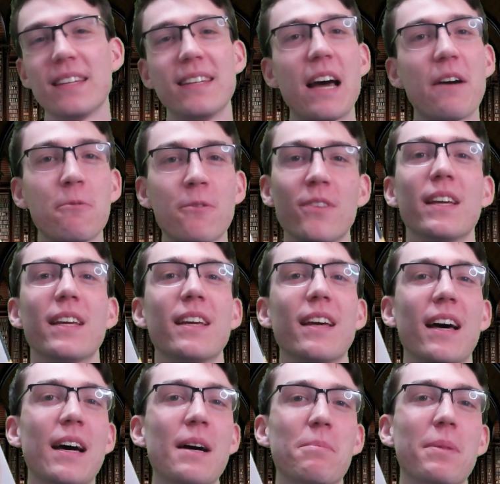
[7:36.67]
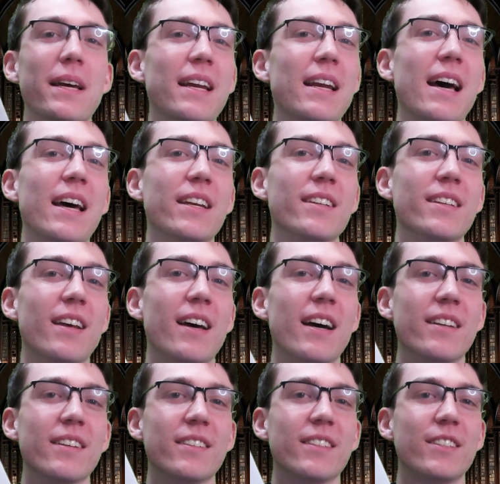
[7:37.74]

Definitely plan on